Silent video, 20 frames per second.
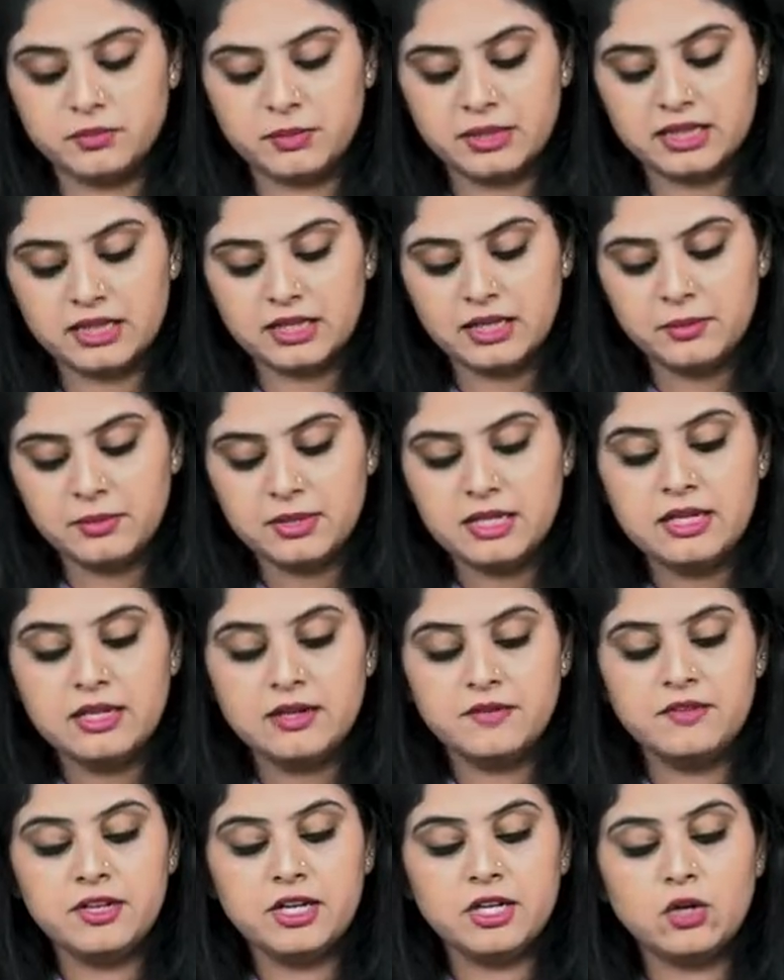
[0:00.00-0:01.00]
Matlab,
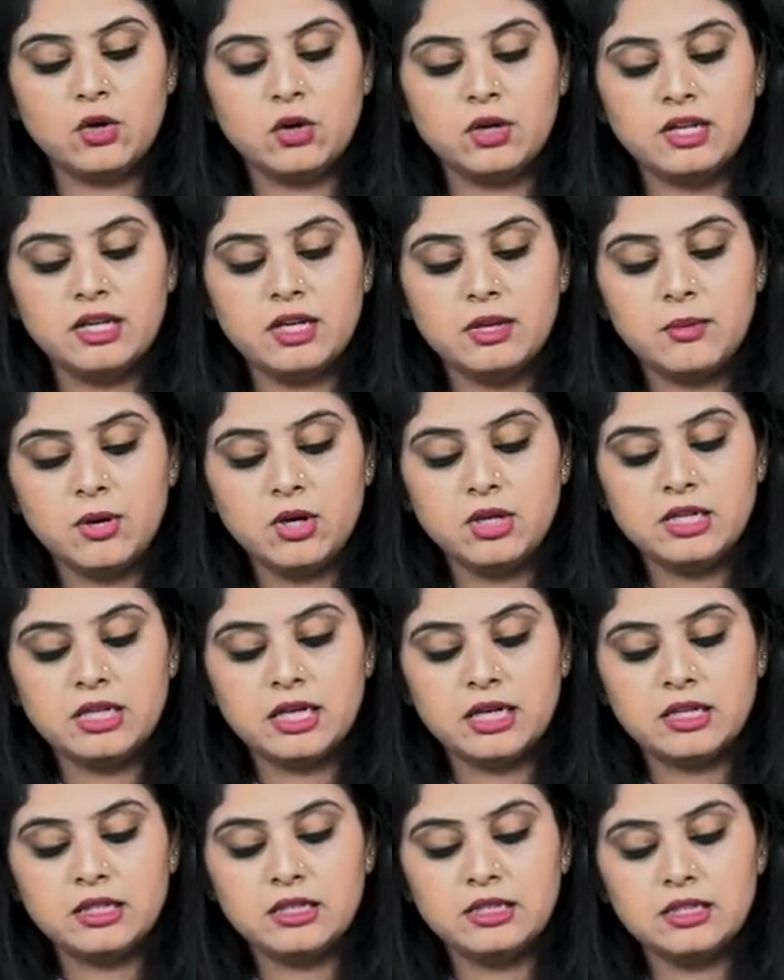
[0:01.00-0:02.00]
we are talking about
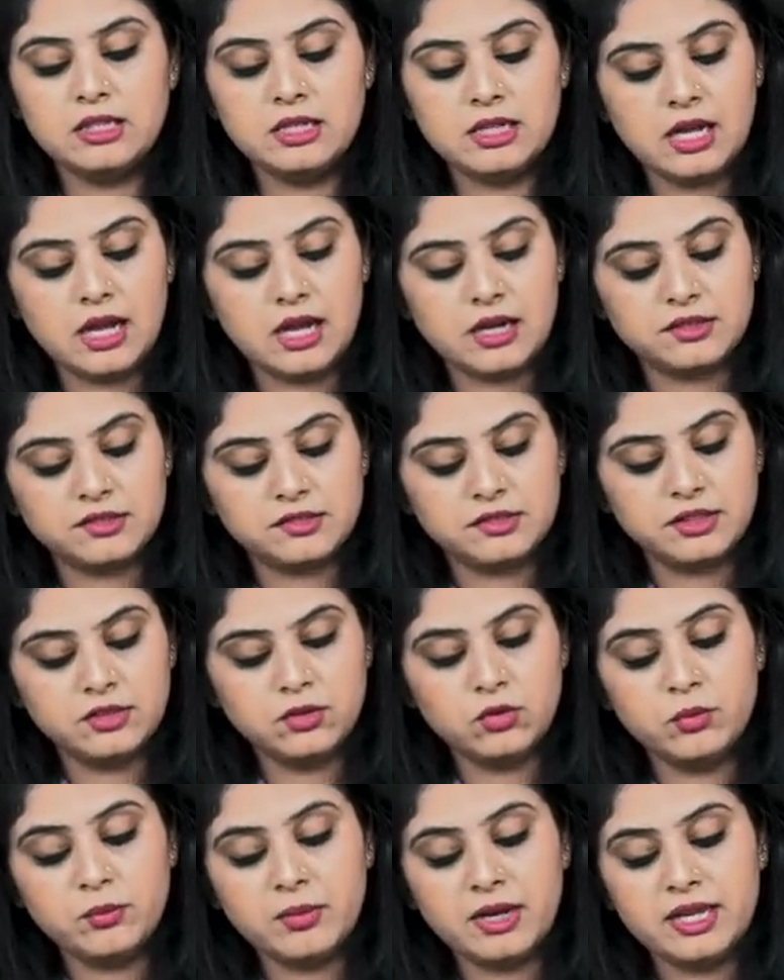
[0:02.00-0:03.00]
ductal
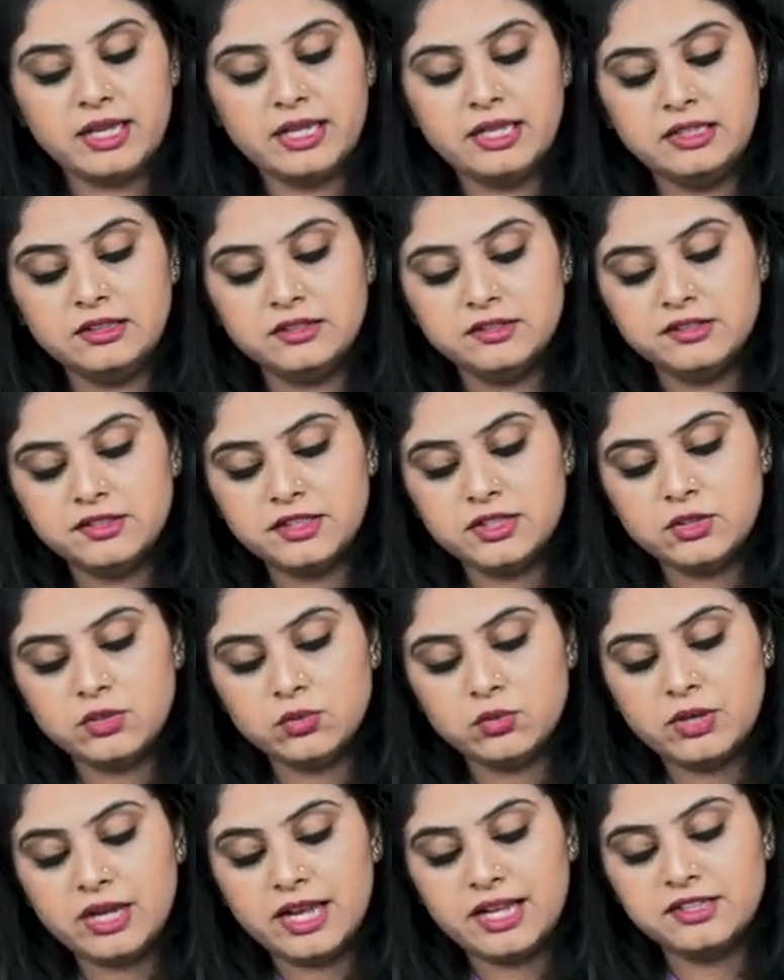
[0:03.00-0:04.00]
carcinoma in
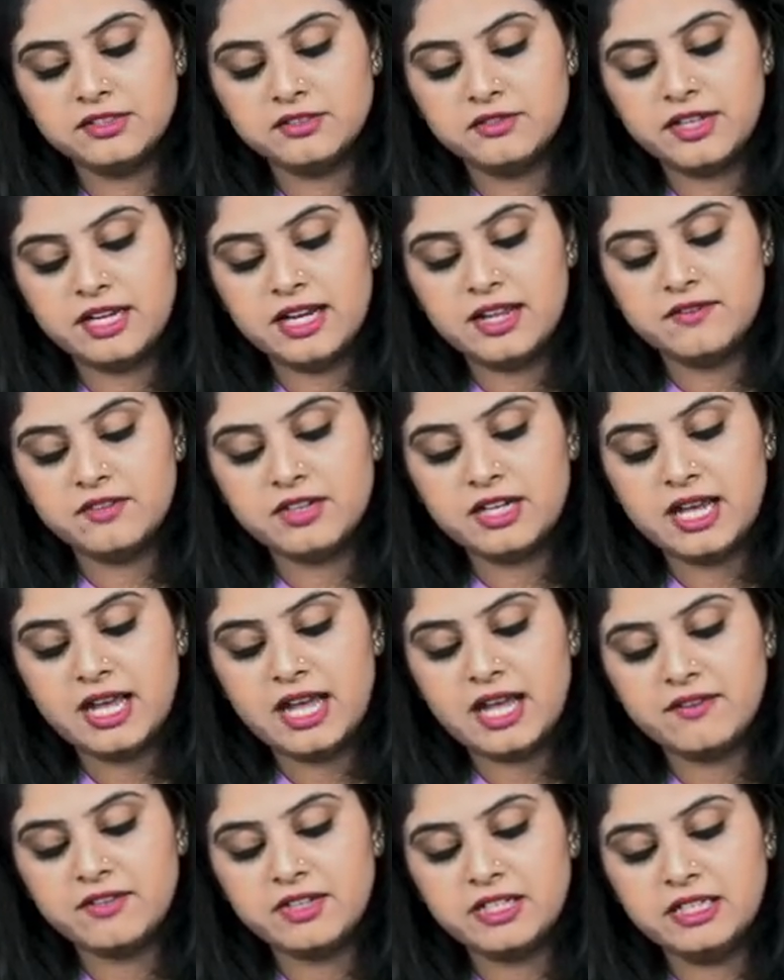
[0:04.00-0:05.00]
situ. Guys, whenever I
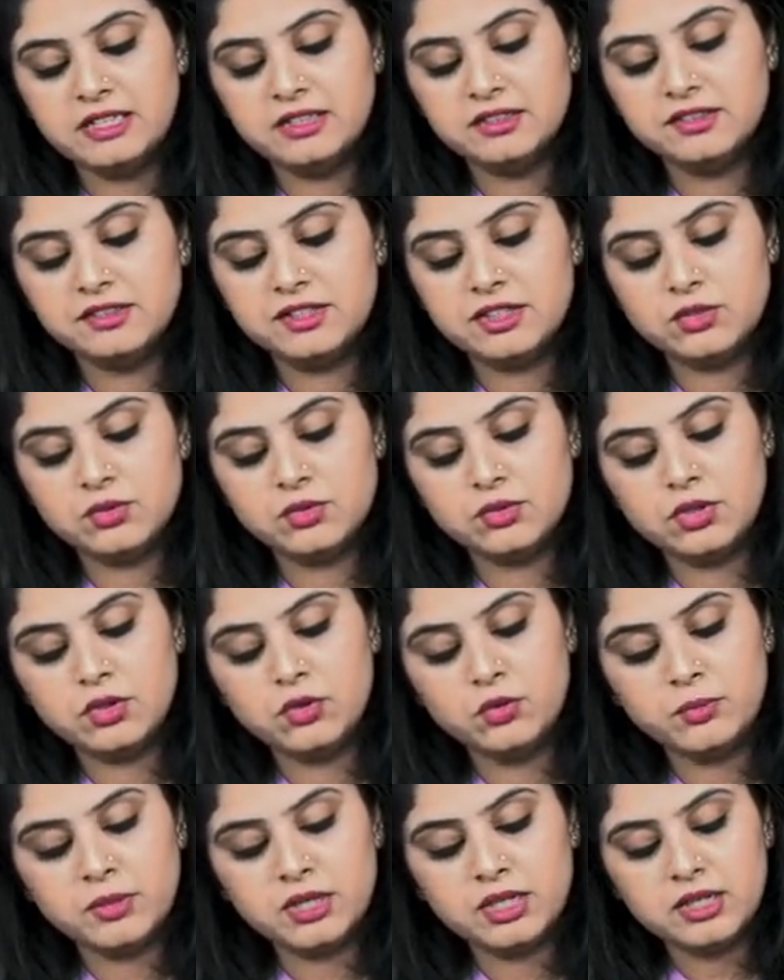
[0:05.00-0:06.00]
have an in situ
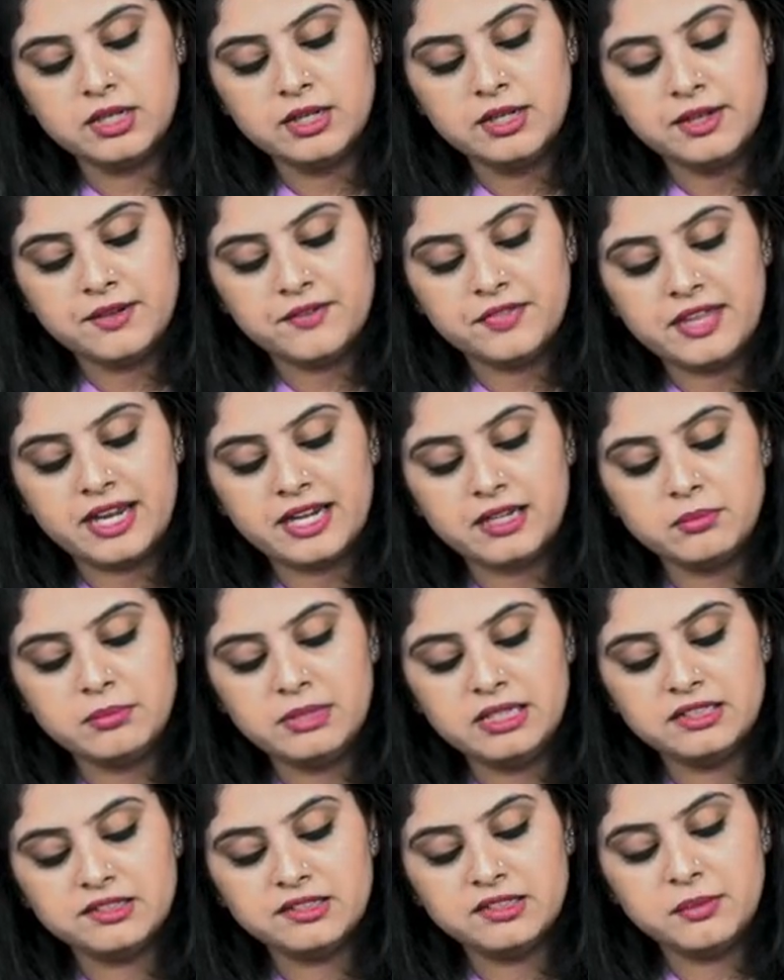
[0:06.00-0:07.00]
tumor, that
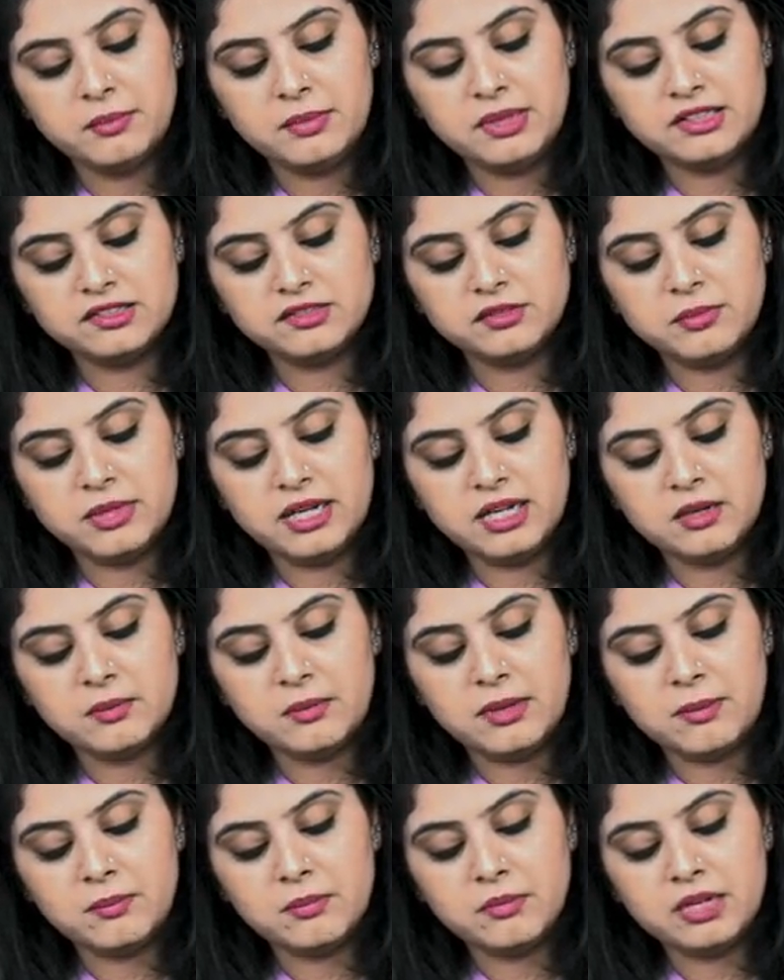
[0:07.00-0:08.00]
means the basement
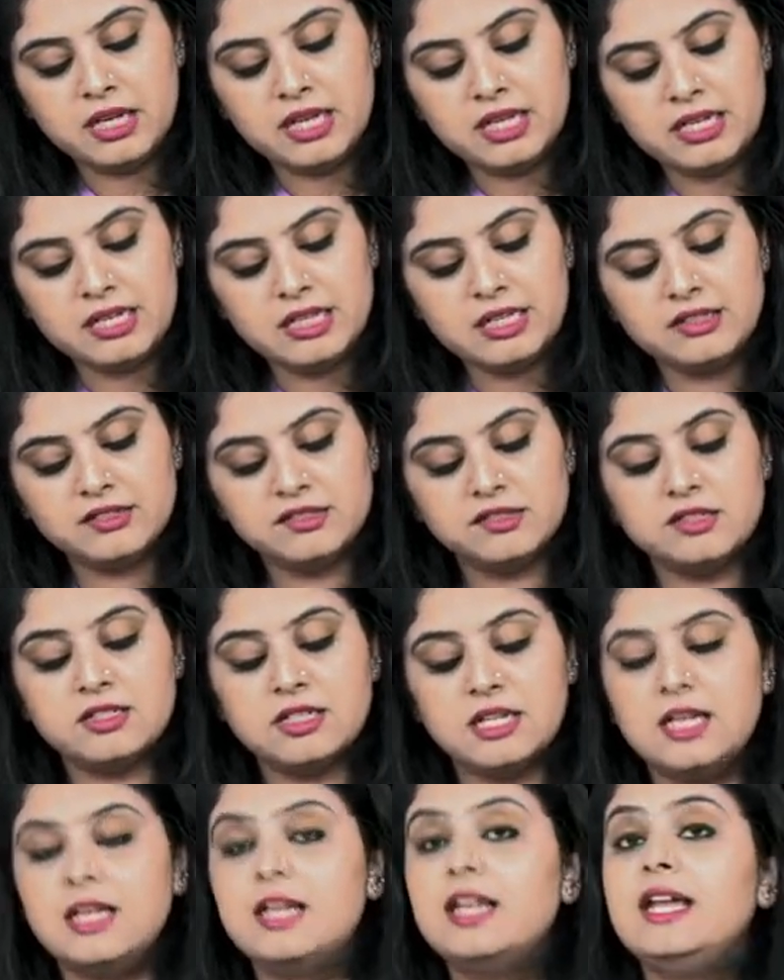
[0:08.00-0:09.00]
membrane is
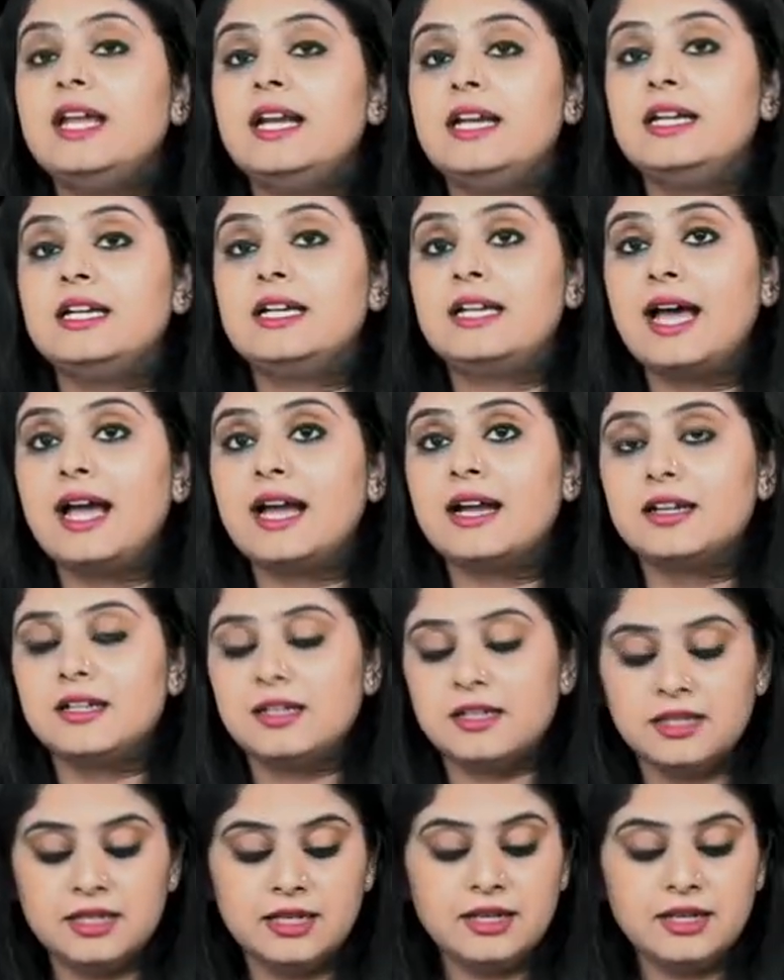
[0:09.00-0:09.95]
still intact.